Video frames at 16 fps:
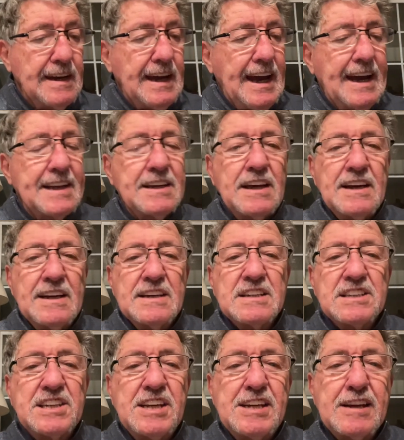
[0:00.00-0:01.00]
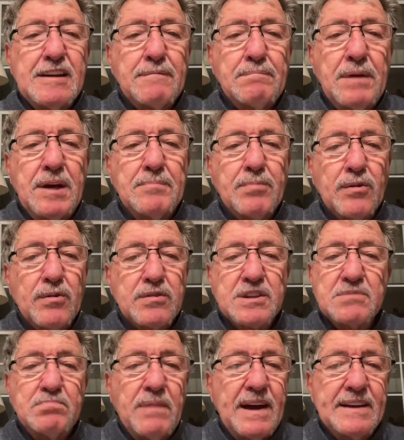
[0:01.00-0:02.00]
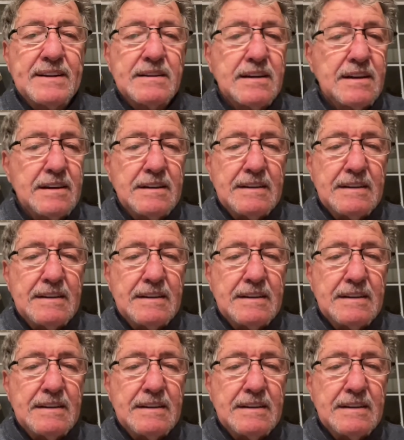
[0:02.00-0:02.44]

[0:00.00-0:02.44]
and seeing people spend,